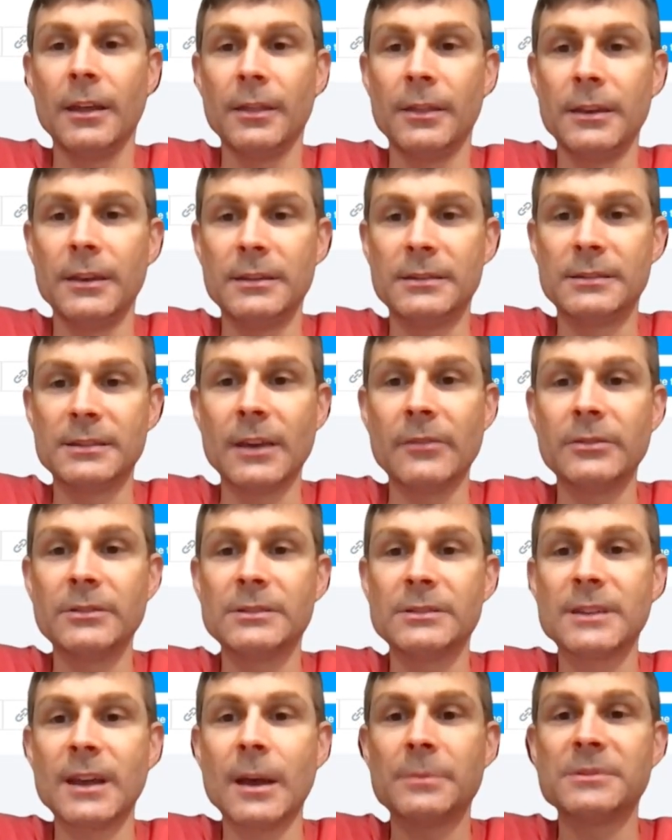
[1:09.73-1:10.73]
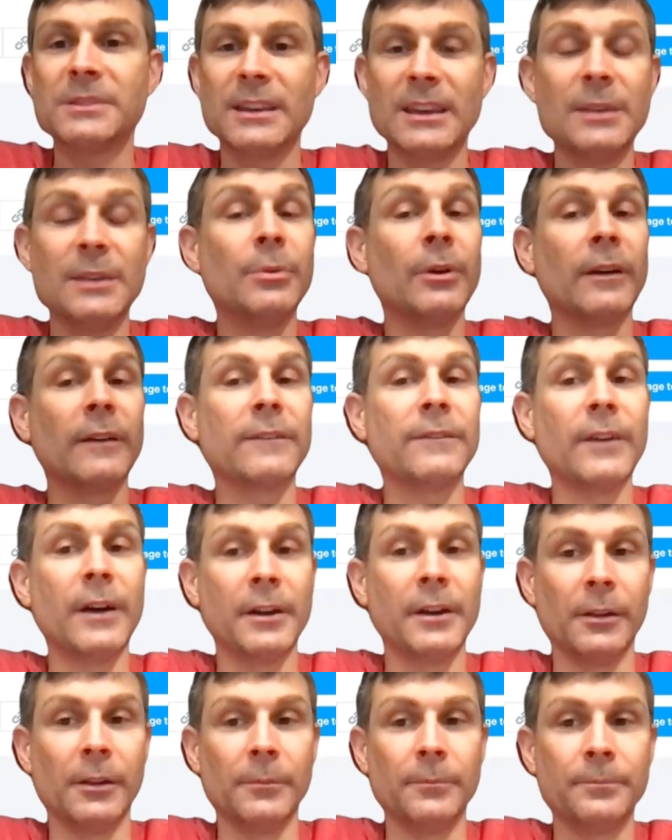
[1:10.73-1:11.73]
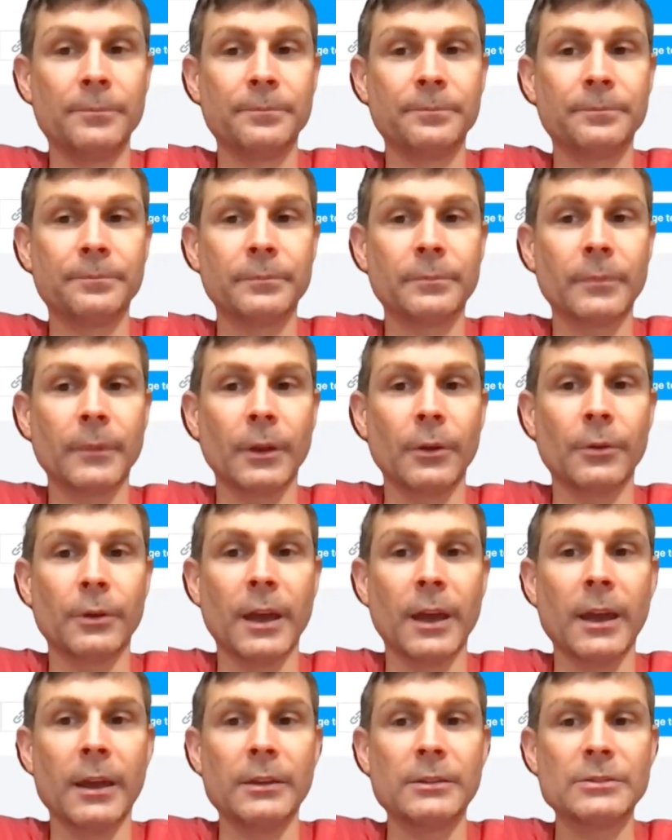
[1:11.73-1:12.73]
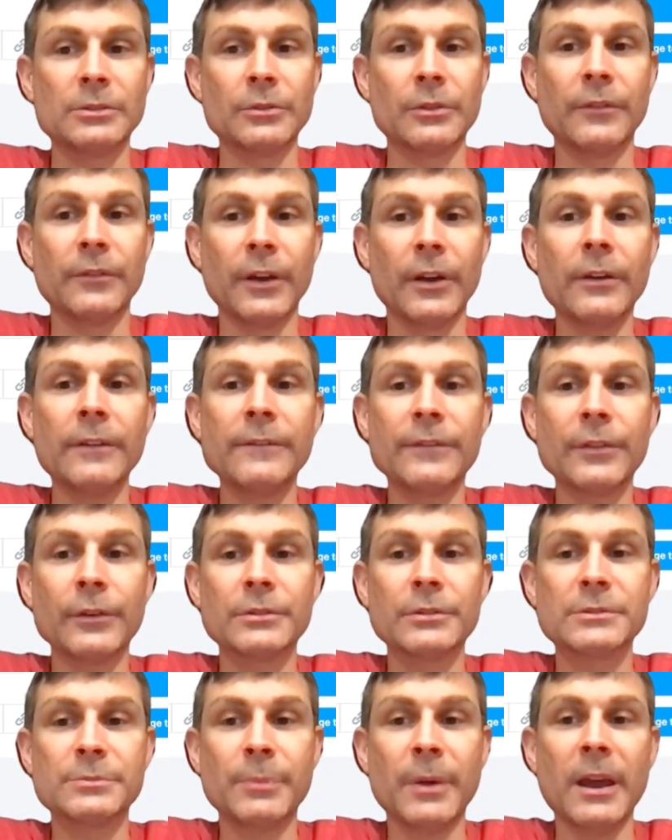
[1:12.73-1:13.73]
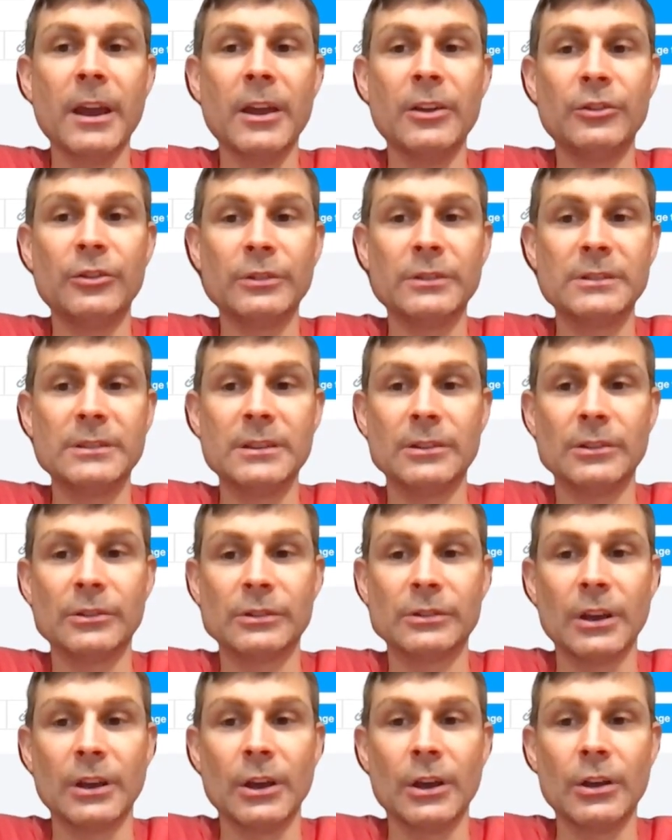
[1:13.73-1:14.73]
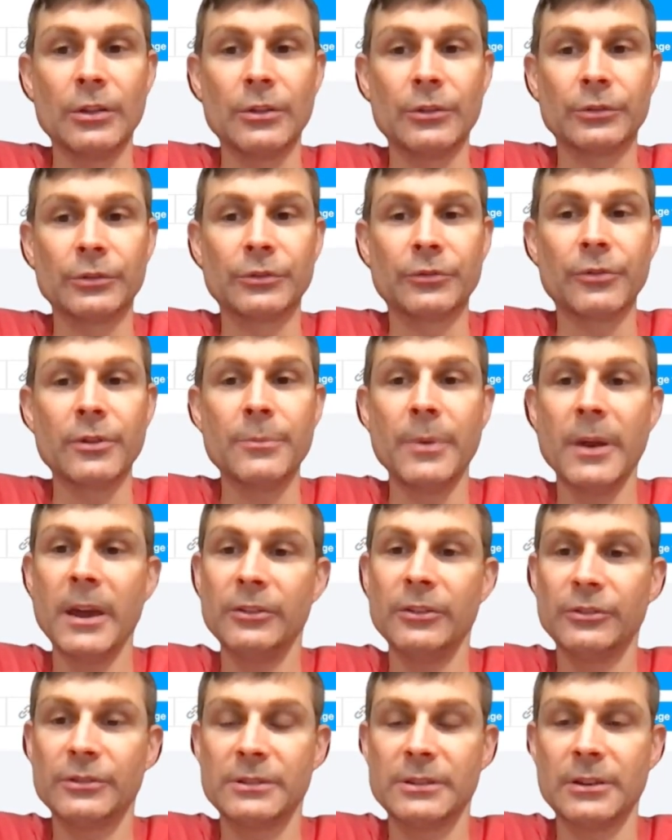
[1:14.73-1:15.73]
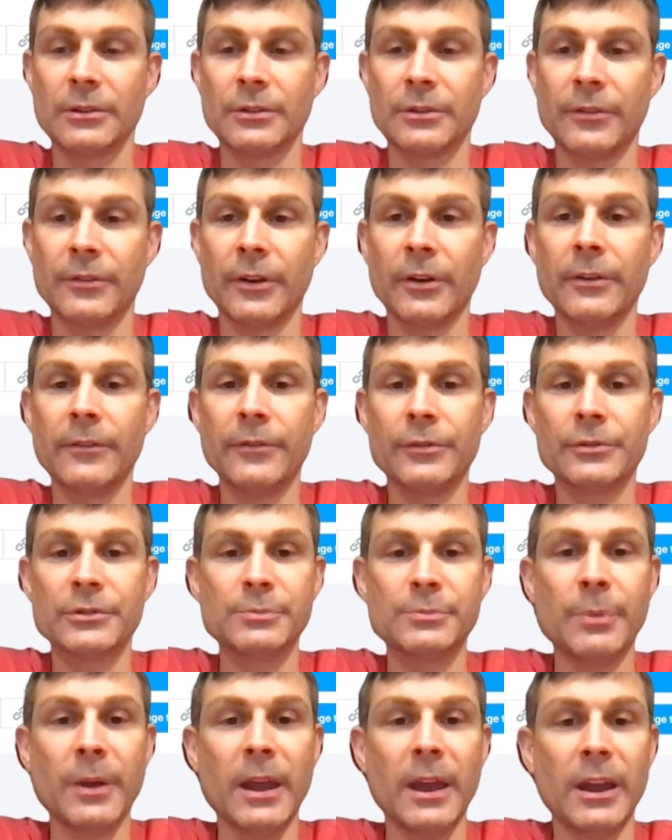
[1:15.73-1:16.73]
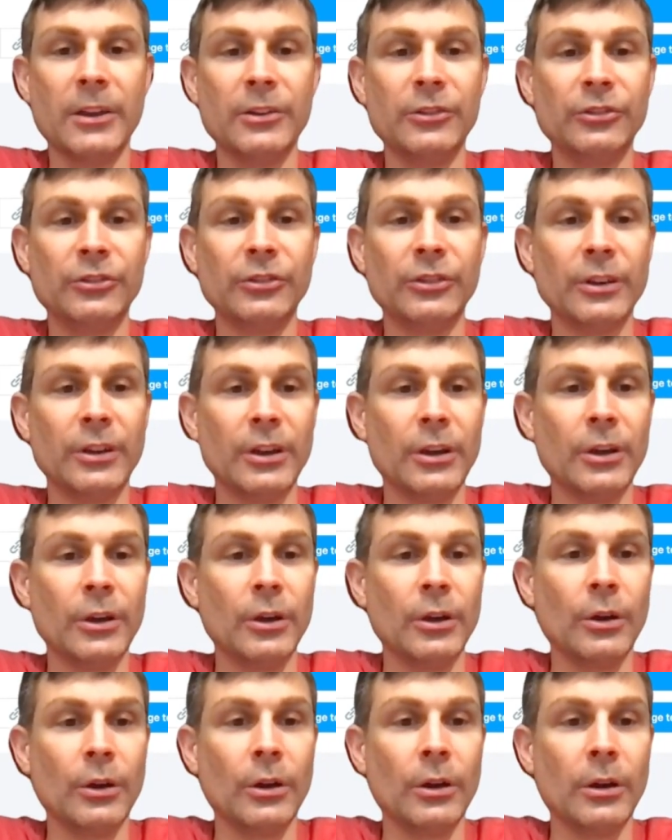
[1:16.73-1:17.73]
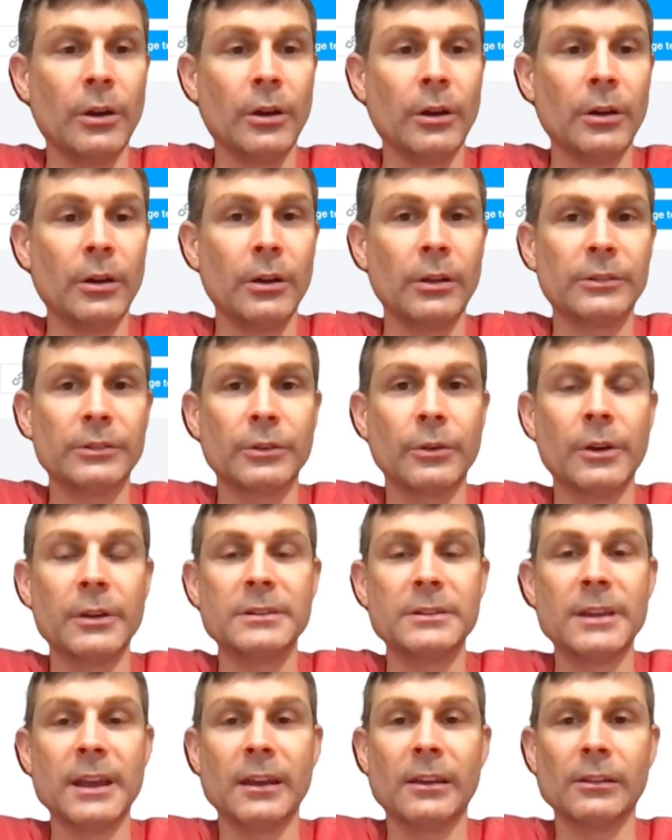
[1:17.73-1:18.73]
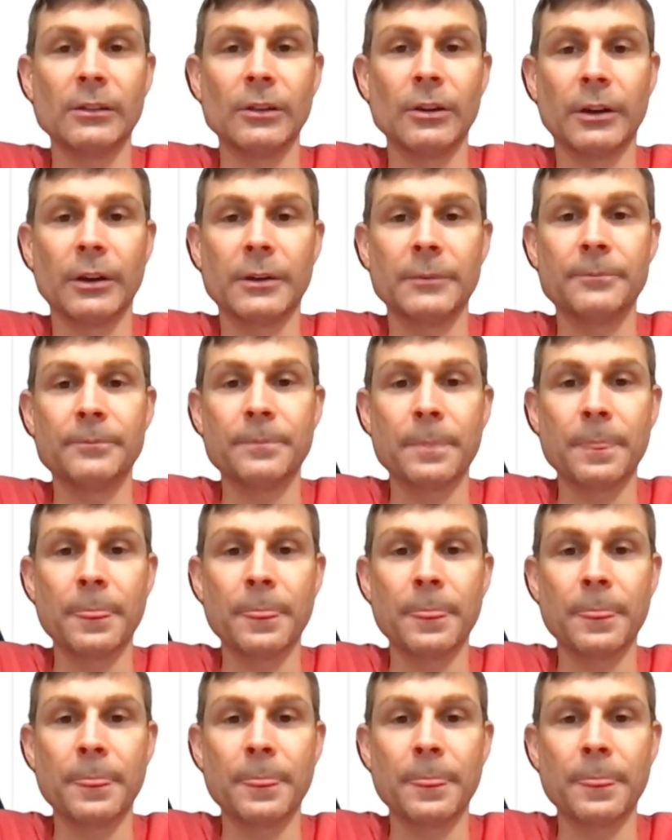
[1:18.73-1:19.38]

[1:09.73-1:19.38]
the 7 steps ebook funnel. Okay, so the very first page, you can see there's 3 pages here. The very first page, let's go ahead and take a look.